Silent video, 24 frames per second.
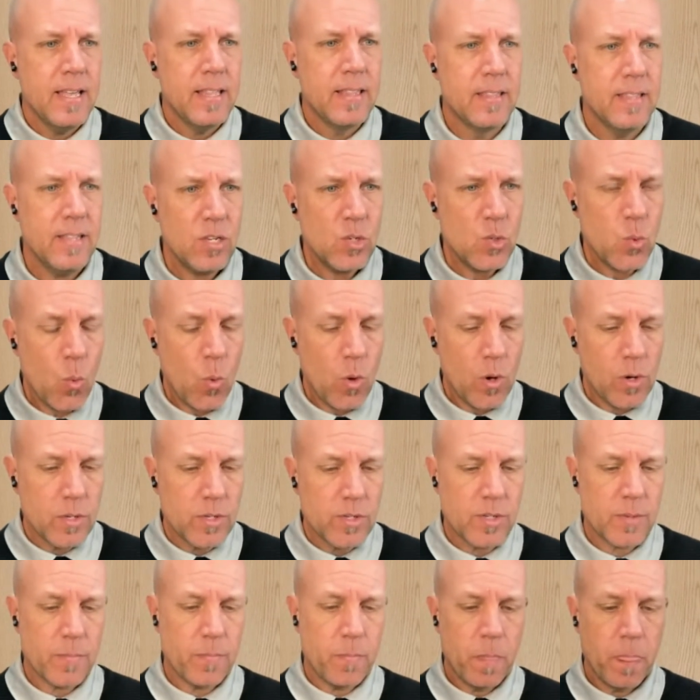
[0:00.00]
this
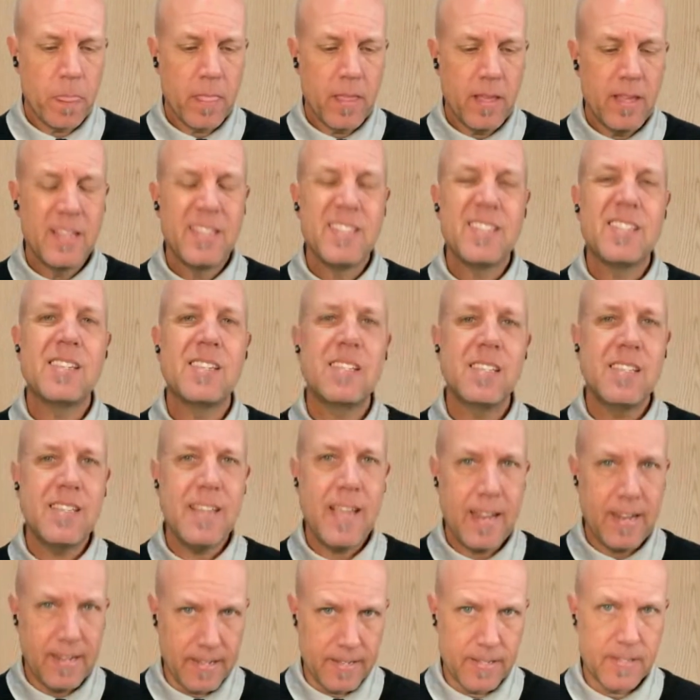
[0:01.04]
was
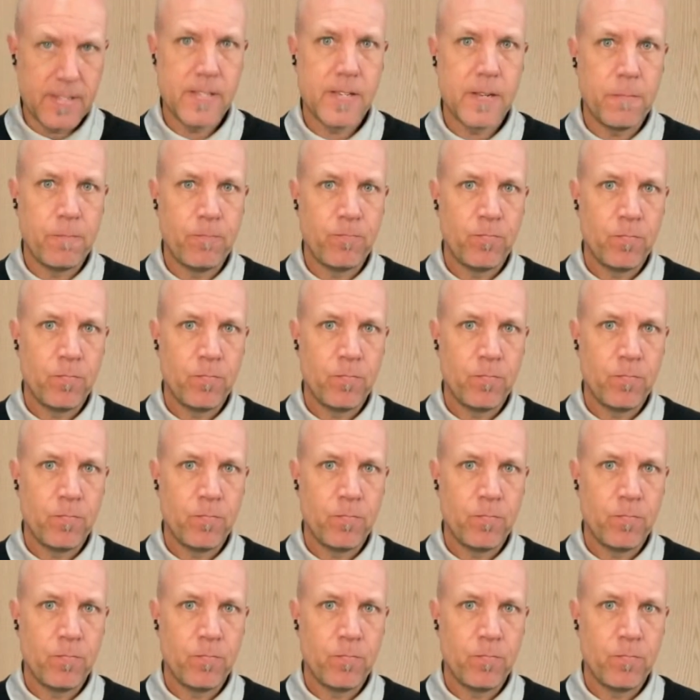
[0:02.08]
sellers.